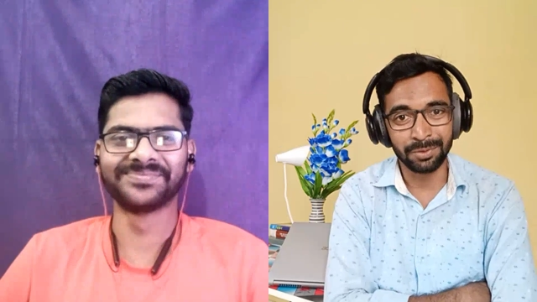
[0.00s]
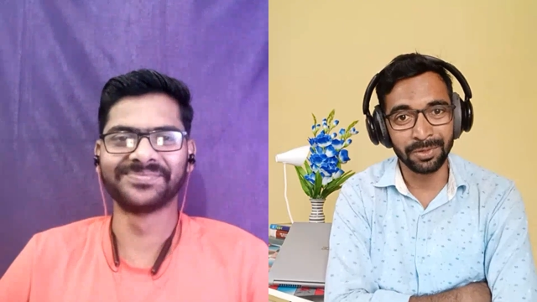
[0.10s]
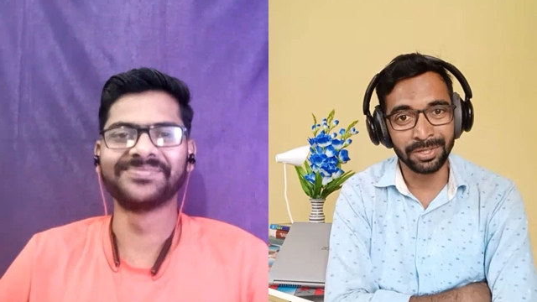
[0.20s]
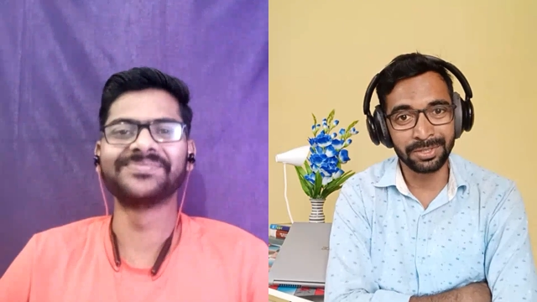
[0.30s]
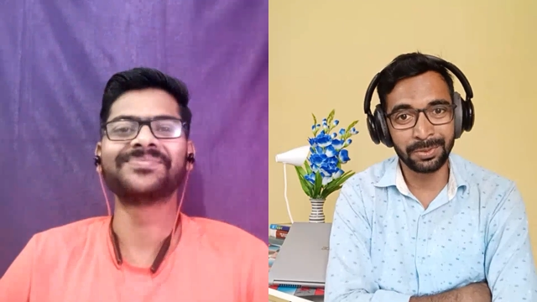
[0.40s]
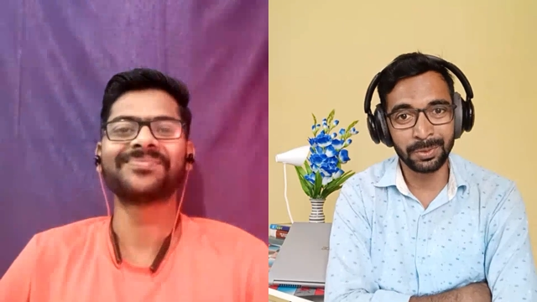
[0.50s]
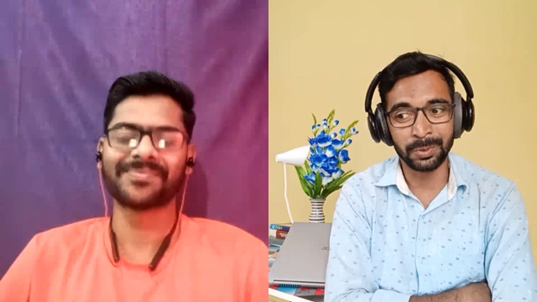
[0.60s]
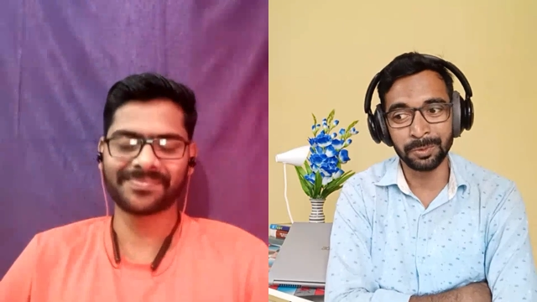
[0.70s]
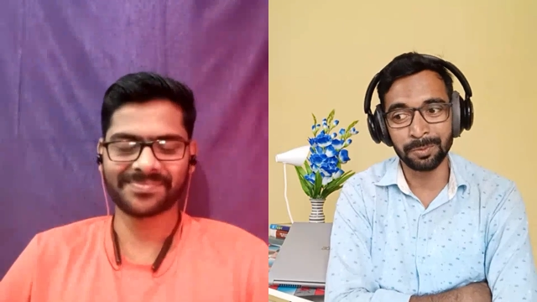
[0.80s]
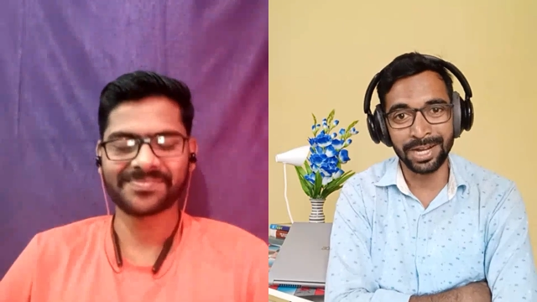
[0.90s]
Speaker 1: if you
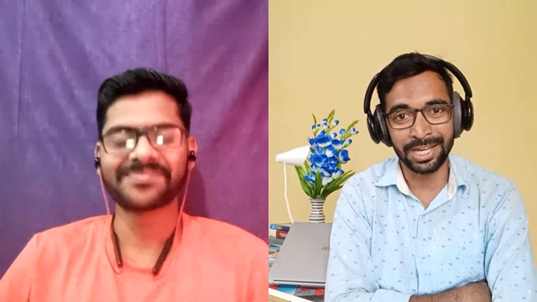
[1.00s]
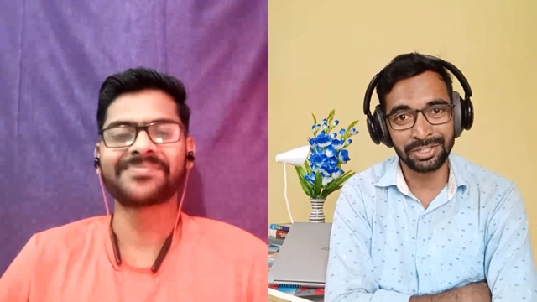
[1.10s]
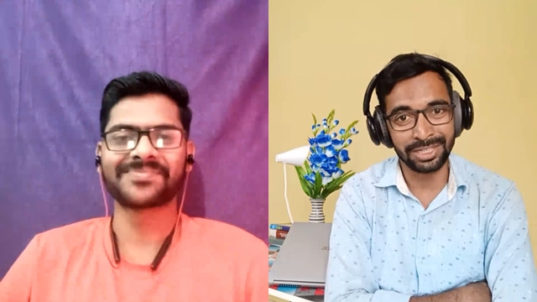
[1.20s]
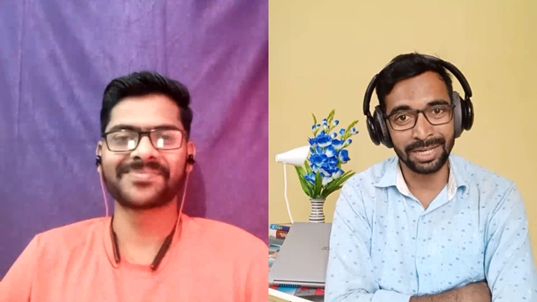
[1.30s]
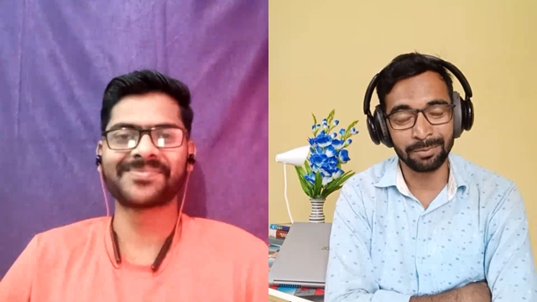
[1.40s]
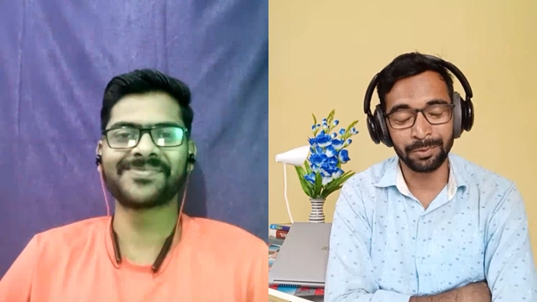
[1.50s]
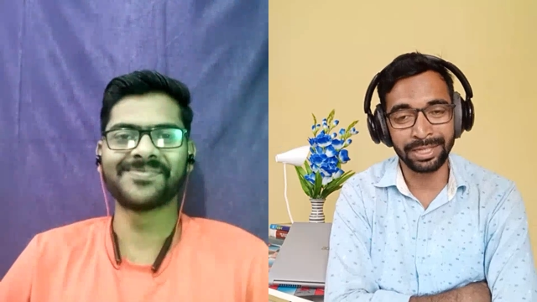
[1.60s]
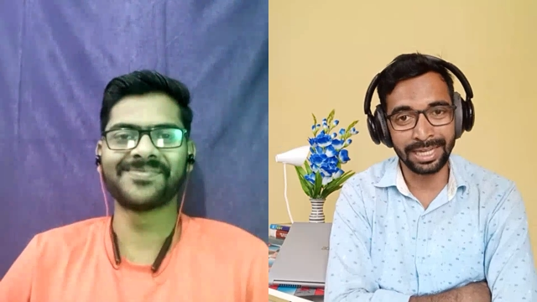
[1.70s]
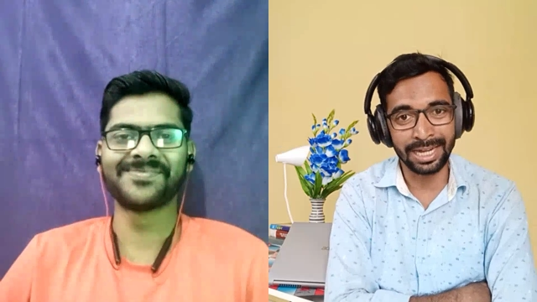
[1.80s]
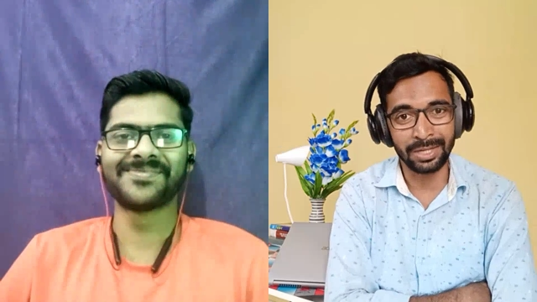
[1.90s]
want to brush it
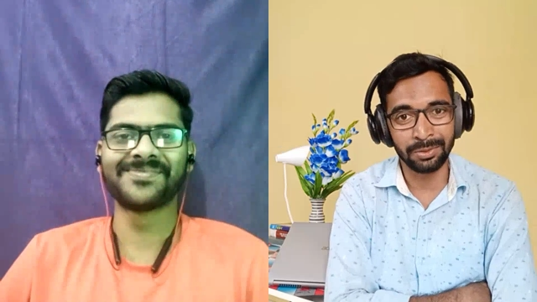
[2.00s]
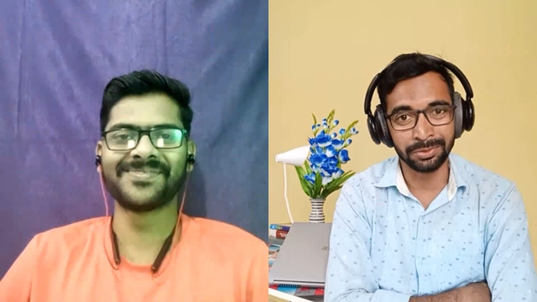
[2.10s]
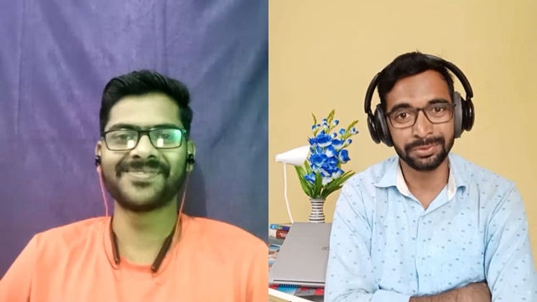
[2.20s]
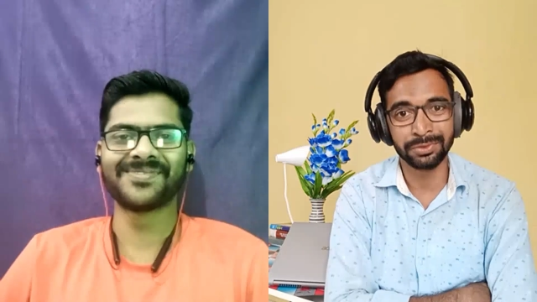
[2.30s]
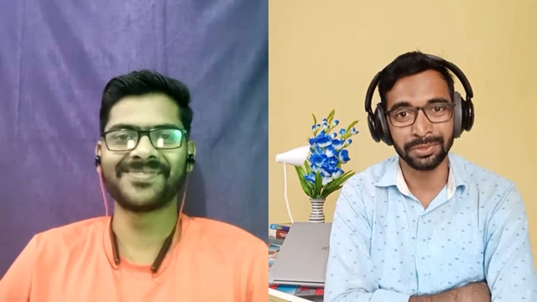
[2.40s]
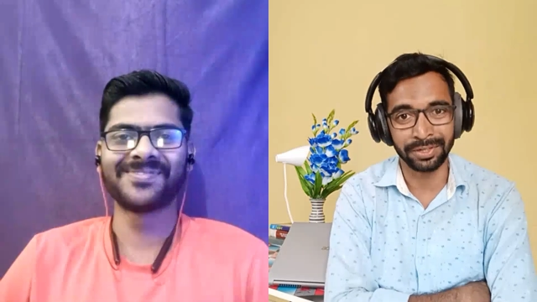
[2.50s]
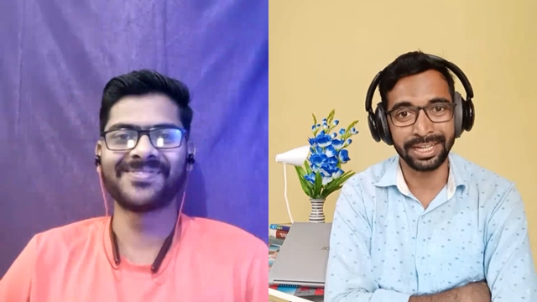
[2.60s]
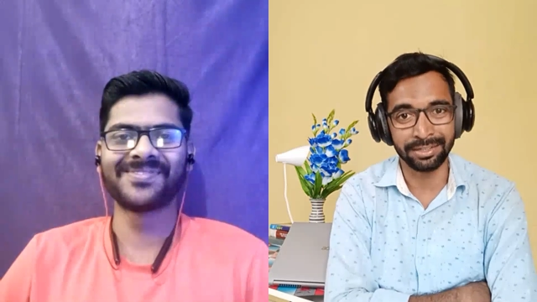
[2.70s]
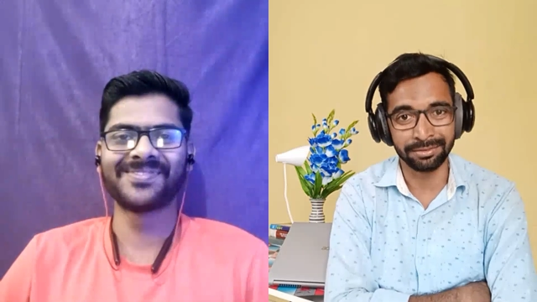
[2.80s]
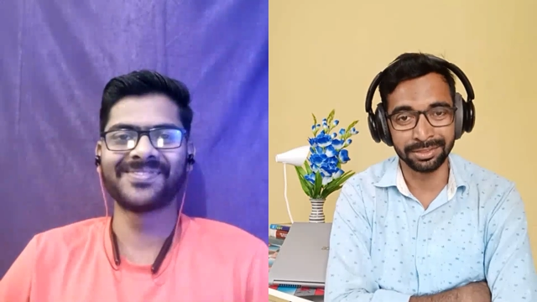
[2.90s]
up we can do
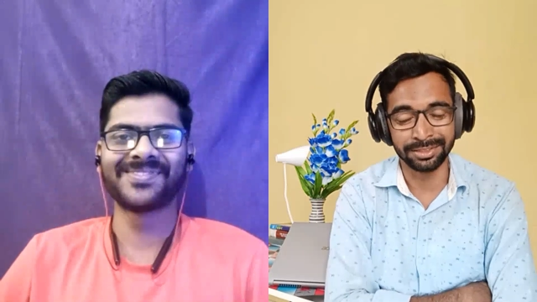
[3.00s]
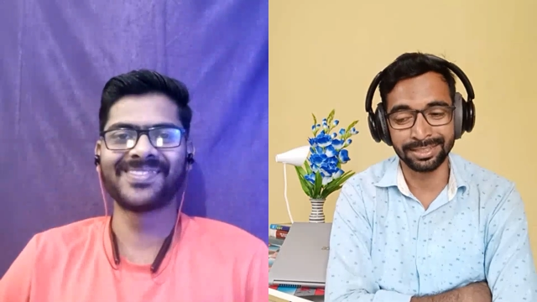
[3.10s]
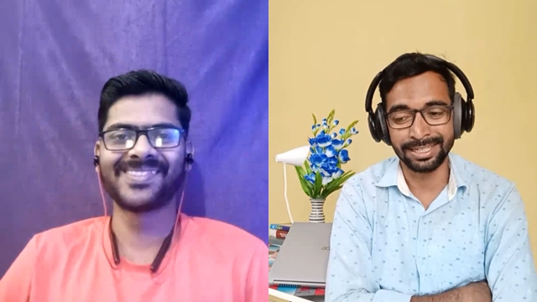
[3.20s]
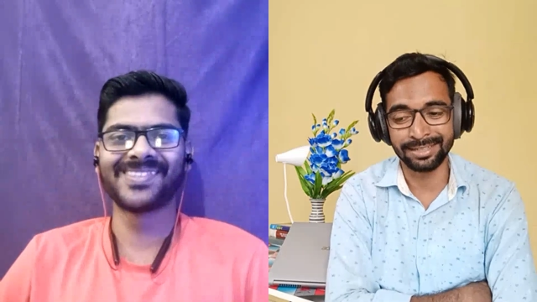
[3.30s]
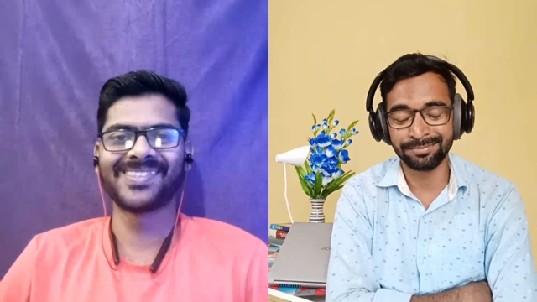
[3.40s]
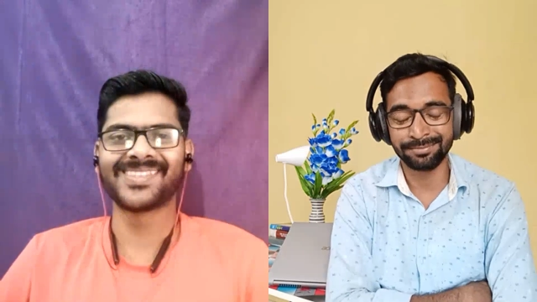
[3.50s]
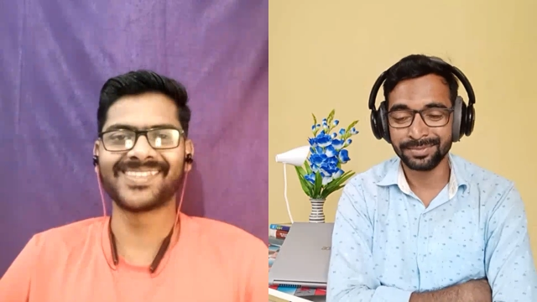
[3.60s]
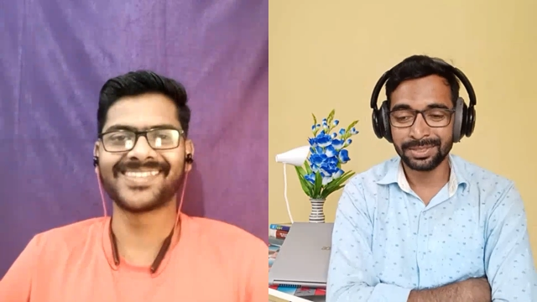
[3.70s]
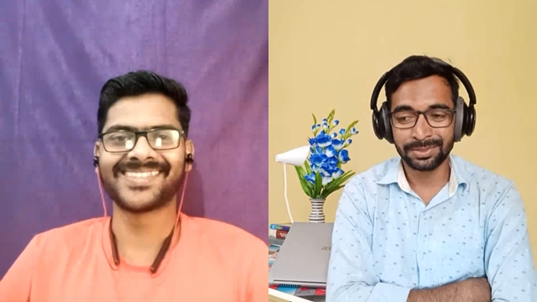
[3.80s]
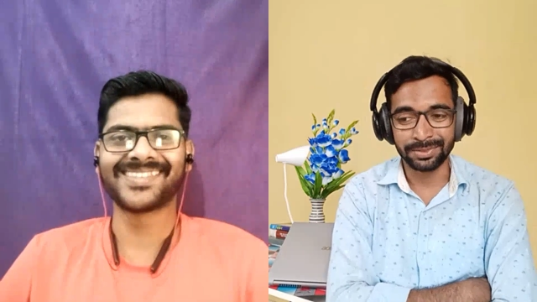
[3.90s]
forever right
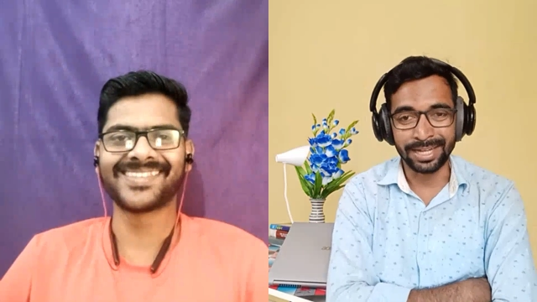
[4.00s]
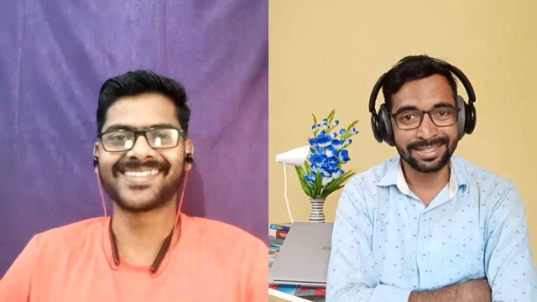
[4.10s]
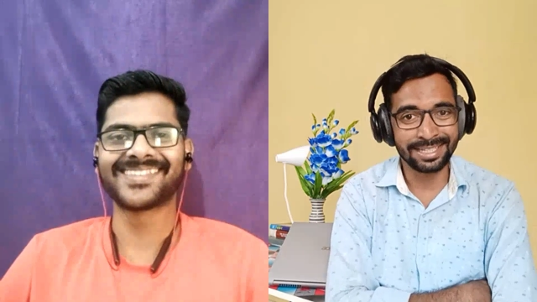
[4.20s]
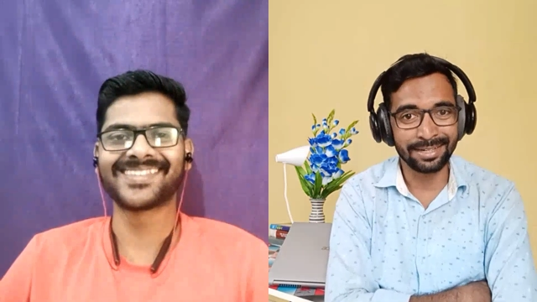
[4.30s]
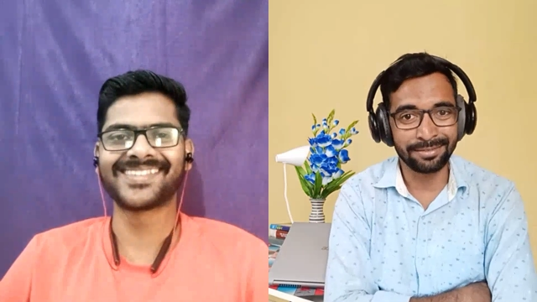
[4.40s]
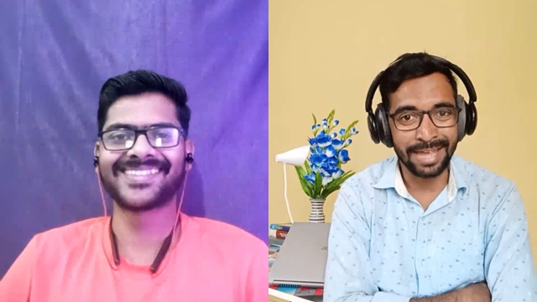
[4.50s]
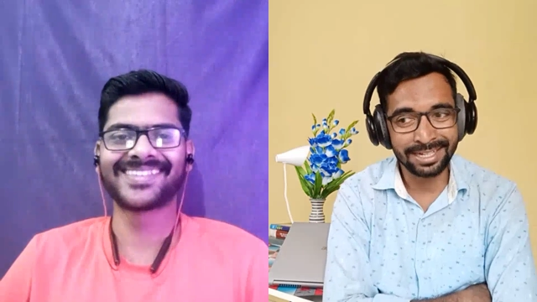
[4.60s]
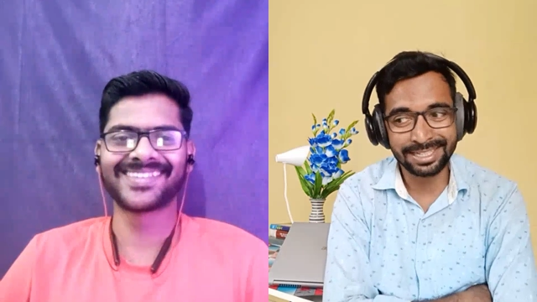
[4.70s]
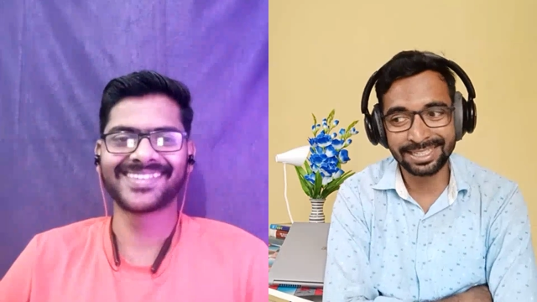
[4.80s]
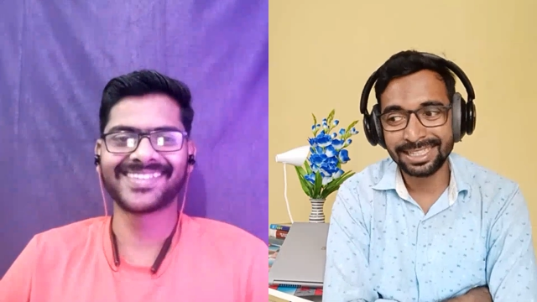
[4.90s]
so that's the
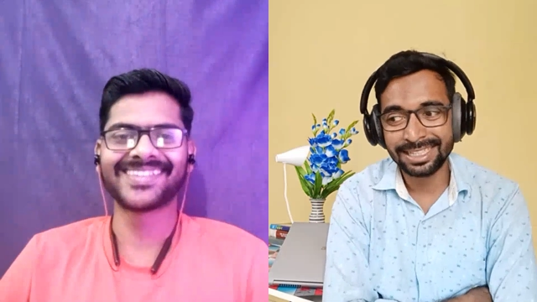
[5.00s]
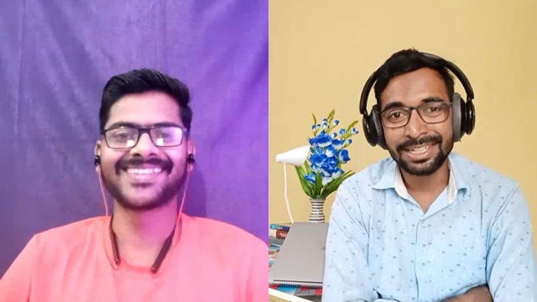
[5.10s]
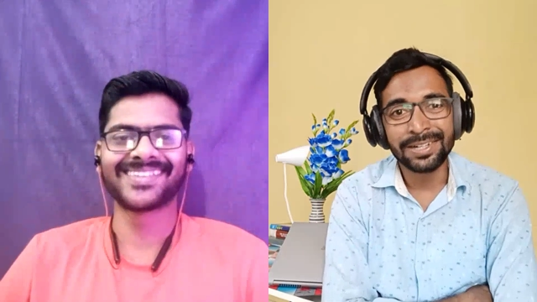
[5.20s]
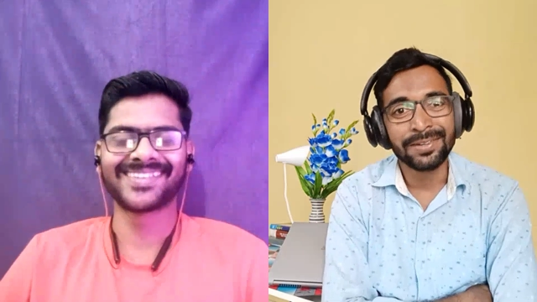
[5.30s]
fact